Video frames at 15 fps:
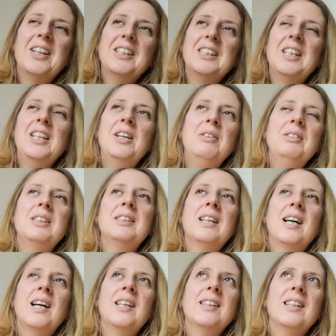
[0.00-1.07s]
There's a new
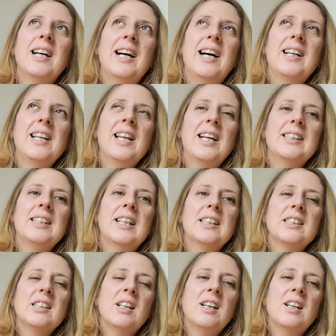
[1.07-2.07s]
design that I'd like to get